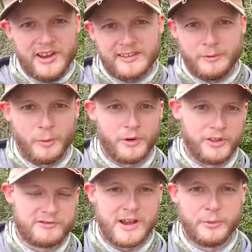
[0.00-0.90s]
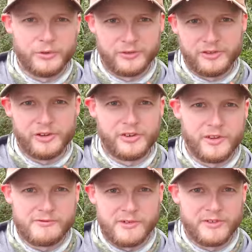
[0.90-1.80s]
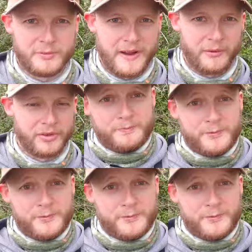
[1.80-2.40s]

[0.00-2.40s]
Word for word: nicked him with one of the trebles, just on the front of his mouth.